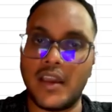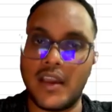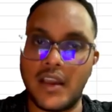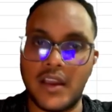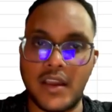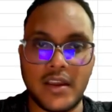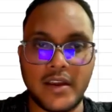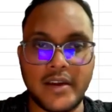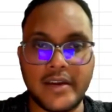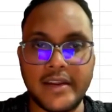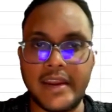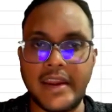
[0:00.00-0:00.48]

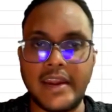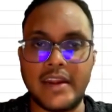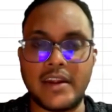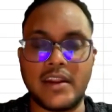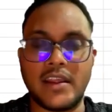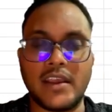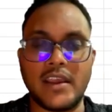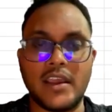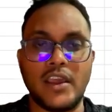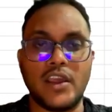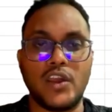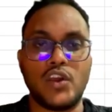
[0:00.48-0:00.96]
Great.
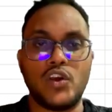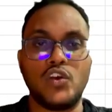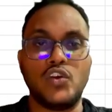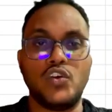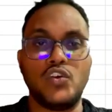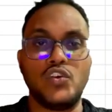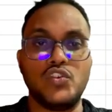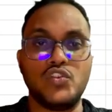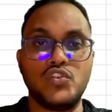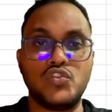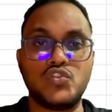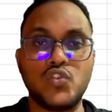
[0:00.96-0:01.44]

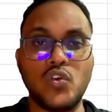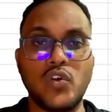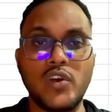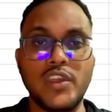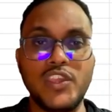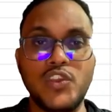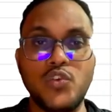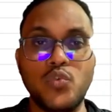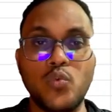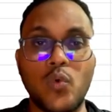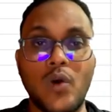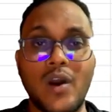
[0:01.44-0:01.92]
So
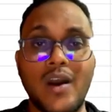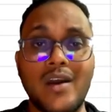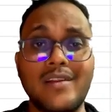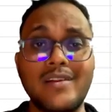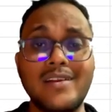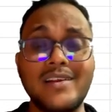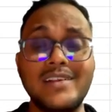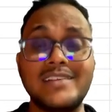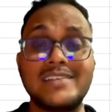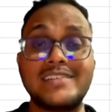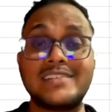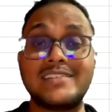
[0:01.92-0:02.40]
you are
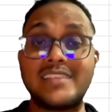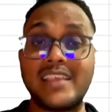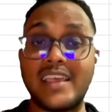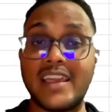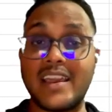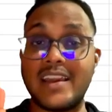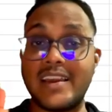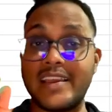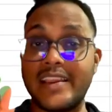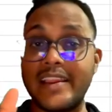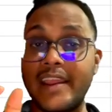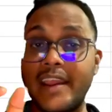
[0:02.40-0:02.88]

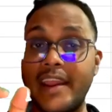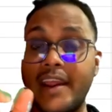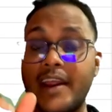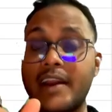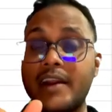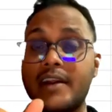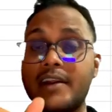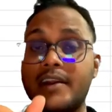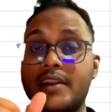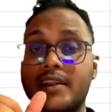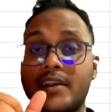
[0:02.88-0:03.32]
segregating